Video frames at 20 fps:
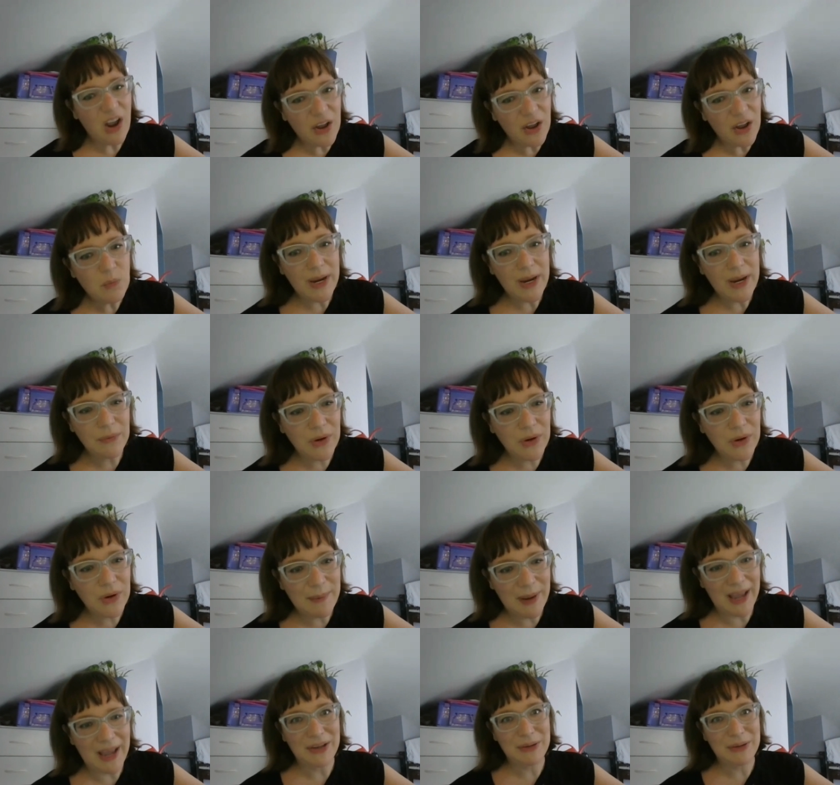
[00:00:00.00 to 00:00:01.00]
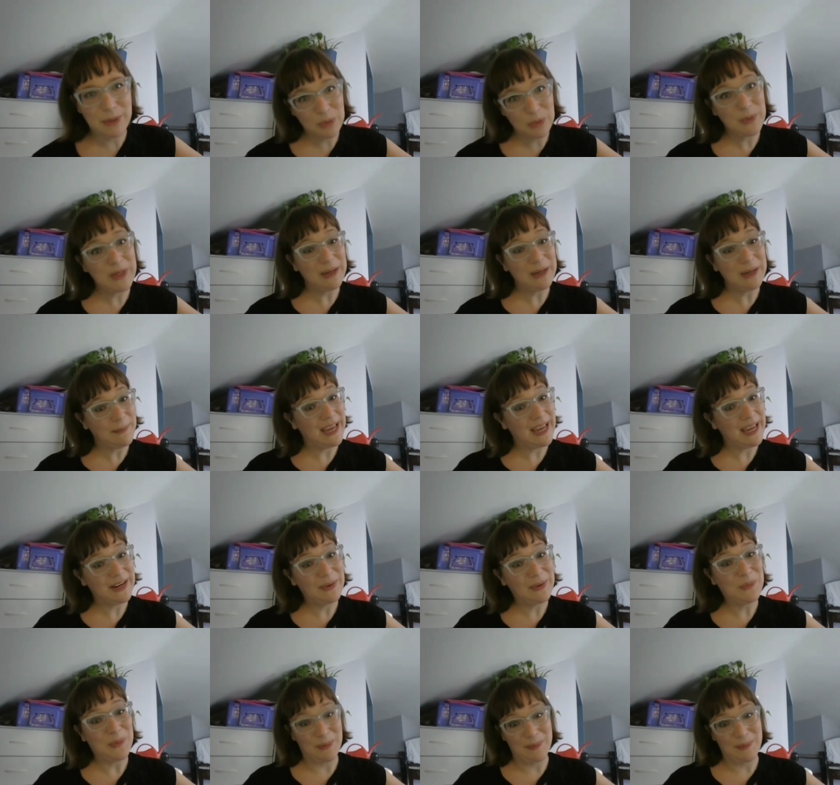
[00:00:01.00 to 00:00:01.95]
unwavering bond between a man and